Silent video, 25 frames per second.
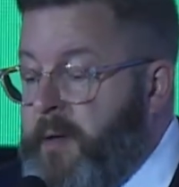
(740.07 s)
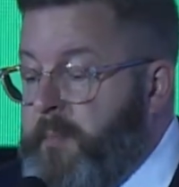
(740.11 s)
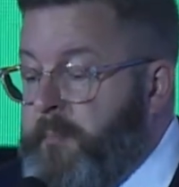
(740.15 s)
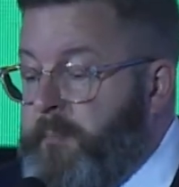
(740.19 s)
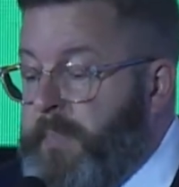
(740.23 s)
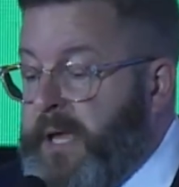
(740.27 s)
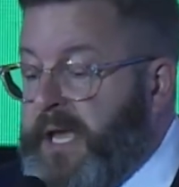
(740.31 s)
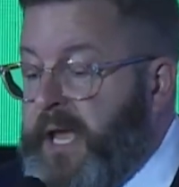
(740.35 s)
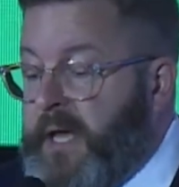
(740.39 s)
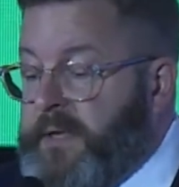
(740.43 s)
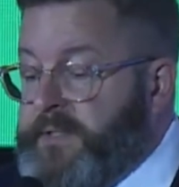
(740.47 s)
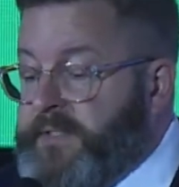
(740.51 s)

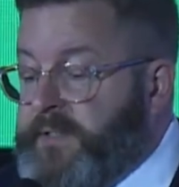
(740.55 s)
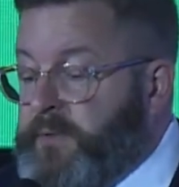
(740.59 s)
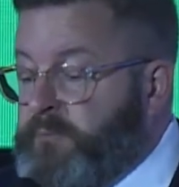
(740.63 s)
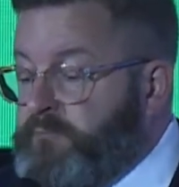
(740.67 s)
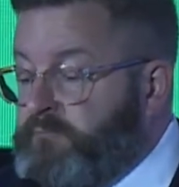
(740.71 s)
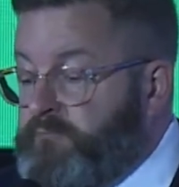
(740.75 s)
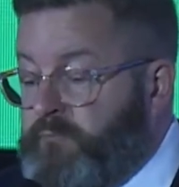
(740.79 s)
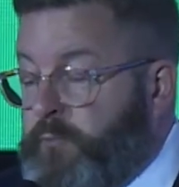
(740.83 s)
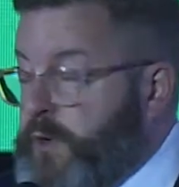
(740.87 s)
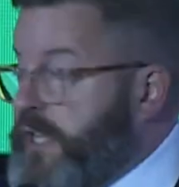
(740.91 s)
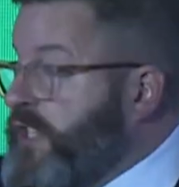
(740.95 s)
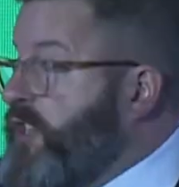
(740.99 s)
because
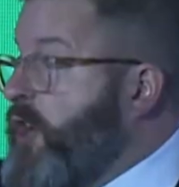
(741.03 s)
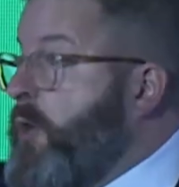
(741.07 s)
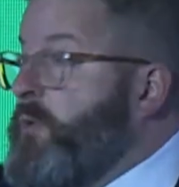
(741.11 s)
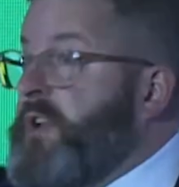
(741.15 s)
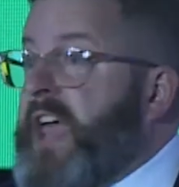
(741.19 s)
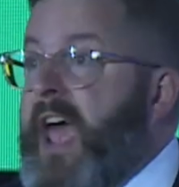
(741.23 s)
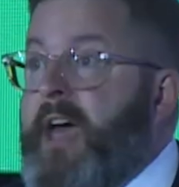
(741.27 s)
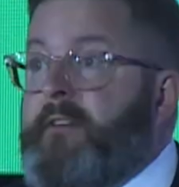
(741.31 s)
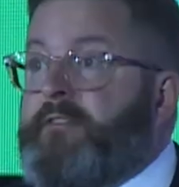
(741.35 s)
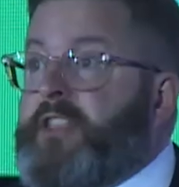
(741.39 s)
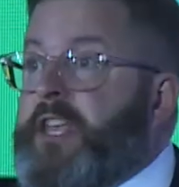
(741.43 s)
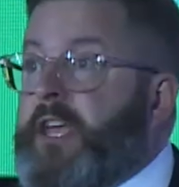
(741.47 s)
we don't
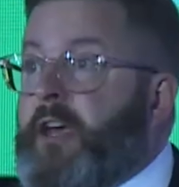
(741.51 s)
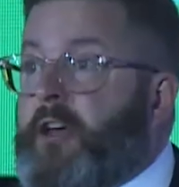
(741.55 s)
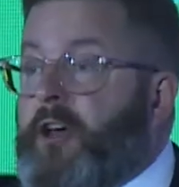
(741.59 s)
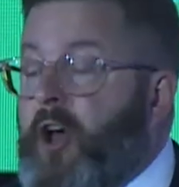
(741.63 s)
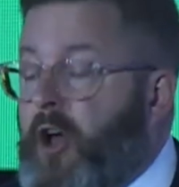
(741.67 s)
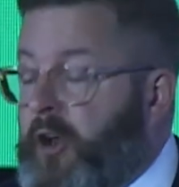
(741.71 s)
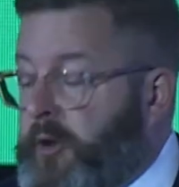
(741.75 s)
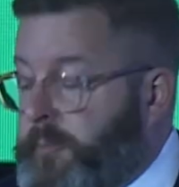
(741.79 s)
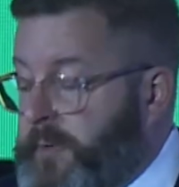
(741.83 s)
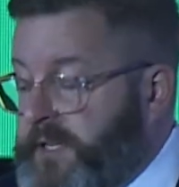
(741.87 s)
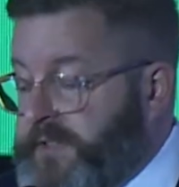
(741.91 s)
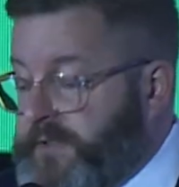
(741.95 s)
have the
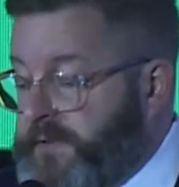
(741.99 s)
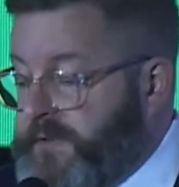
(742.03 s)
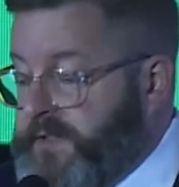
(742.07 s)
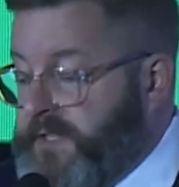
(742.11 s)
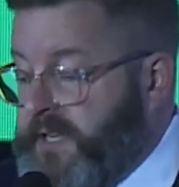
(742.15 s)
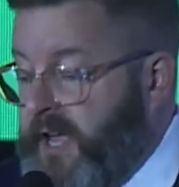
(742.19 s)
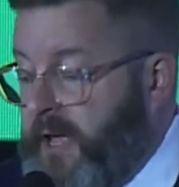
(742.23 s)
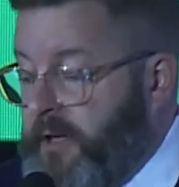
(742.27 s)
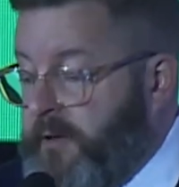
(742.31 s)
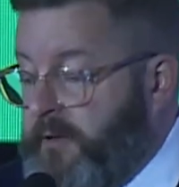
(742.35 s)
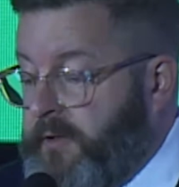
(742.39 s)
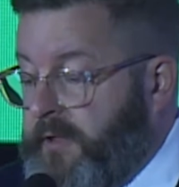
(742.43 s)
economies of
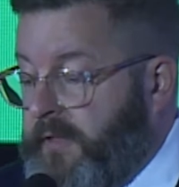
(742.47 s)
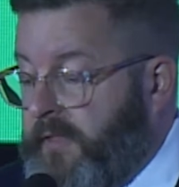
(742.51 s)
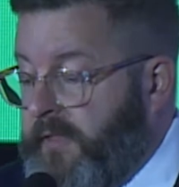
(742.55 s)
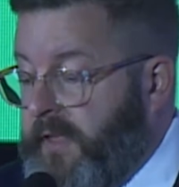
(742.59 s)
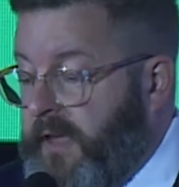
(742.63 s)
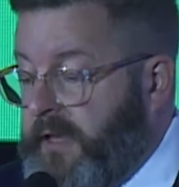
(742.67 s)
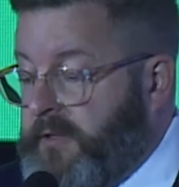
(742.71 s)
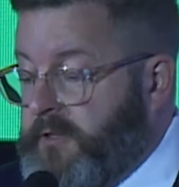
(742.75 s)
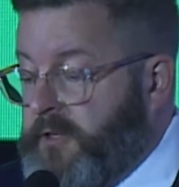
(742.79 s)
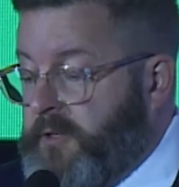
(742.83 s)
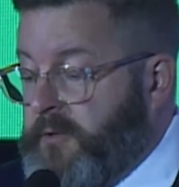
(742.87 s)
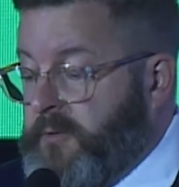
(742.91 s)
scale that they
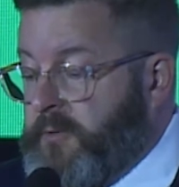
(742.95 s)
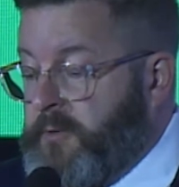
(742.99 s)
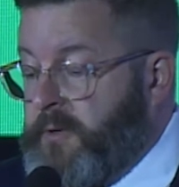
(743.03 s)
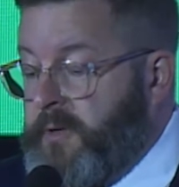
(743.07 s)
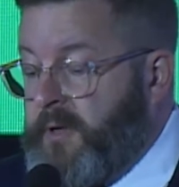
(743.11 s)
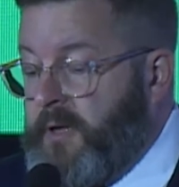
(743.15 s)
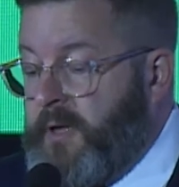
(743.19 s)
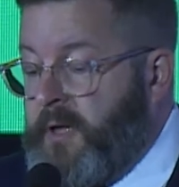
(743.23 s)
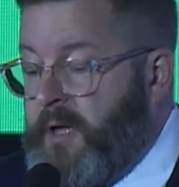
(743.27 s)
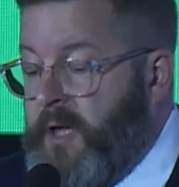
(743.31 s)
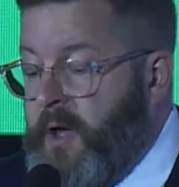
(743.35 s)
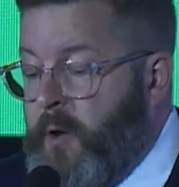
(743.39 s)
do
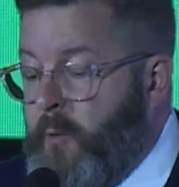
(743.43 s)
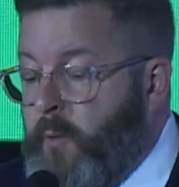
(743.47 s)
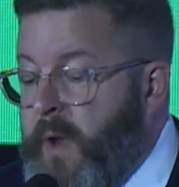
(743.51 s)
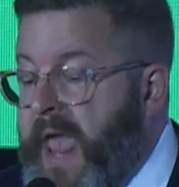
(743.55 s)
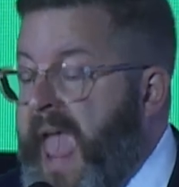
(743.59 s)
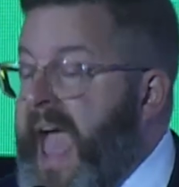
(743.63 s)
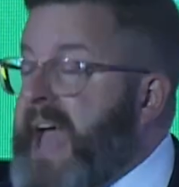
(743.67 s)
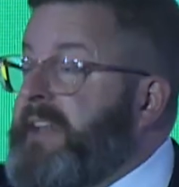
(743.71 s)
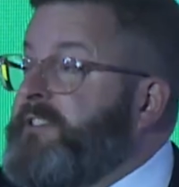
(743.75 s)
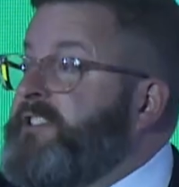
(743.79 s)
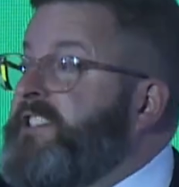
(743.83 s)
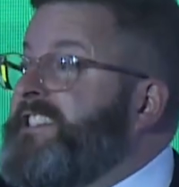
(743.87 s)
we
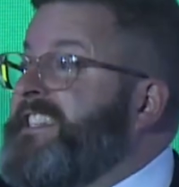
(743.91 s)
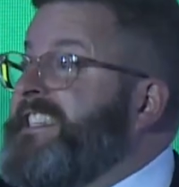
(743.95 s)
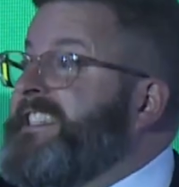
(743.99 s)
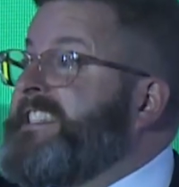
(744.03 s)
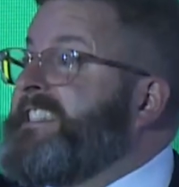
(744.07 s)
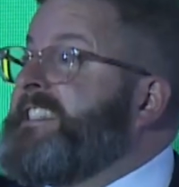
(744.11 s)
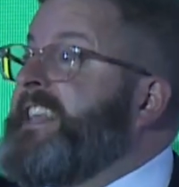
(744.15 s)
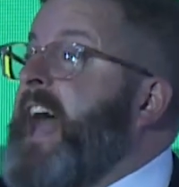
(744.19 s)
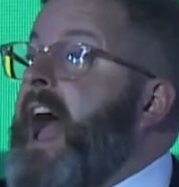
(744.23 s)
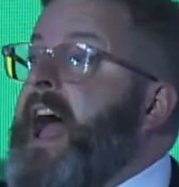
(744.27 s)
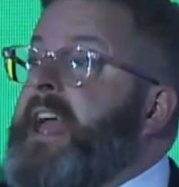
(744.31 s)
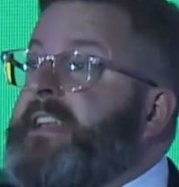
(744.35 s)
had to
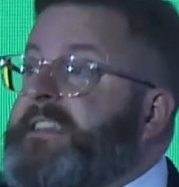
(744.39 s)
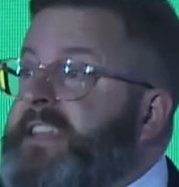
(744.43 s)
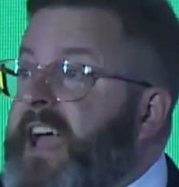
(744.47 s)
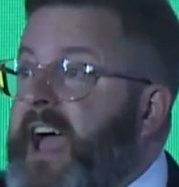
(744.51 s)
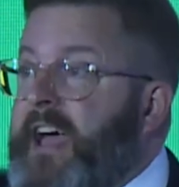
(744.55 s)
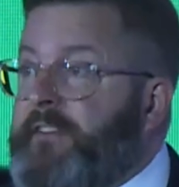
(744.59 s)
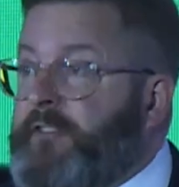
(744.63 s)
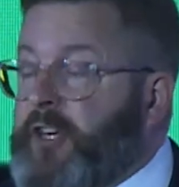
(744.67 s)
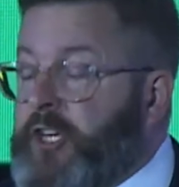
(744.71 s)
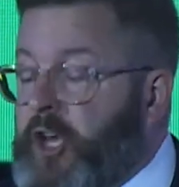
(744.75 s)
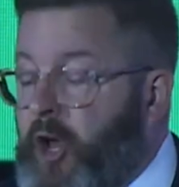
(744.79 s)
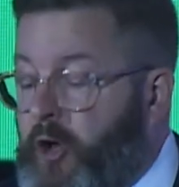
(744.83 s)
decide to
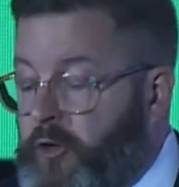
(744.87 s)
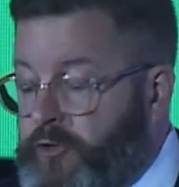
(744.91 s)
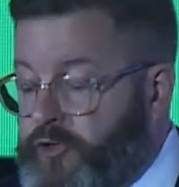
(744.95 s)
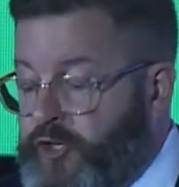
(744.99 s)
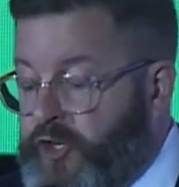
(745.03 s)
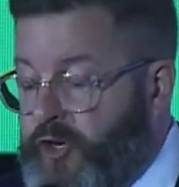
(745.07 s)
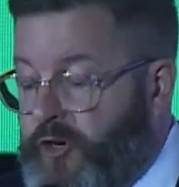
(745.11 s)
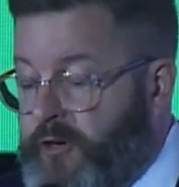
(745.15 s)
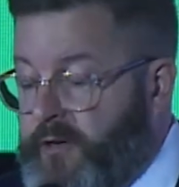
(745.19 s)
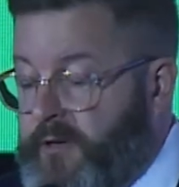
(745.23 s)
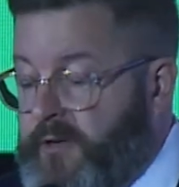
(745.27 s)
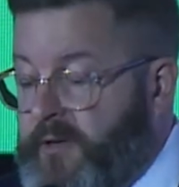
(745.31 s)
have a
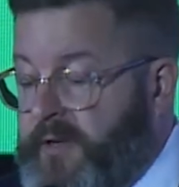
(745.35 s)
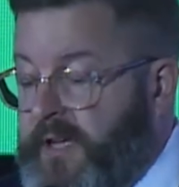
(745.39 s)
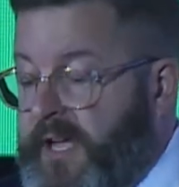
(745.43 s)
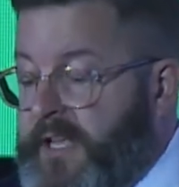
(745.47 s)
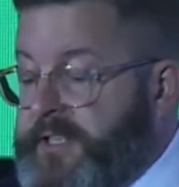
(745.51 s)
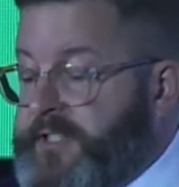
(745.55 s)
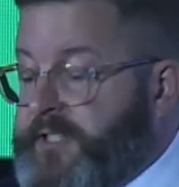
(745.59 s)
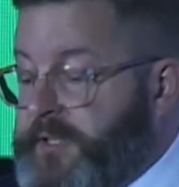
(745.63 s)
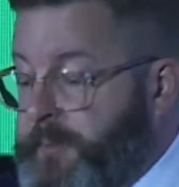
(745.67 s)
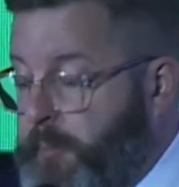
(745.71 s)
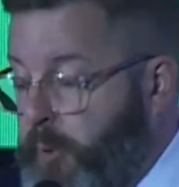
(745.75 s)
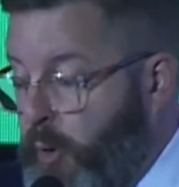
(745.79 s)
culture and
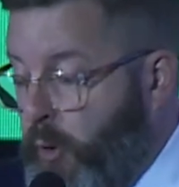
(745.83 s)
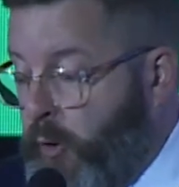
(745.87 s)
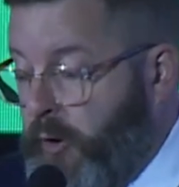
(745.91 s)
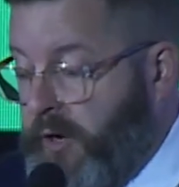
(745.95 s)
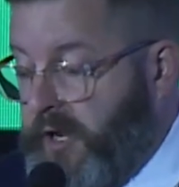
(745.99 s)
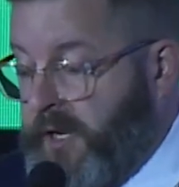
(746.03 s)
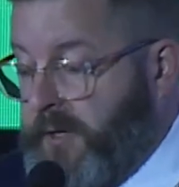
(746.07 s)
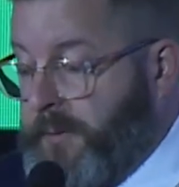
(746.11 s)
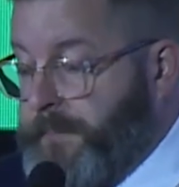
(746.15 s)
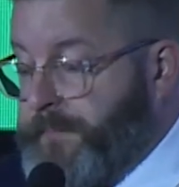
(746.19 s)
support it.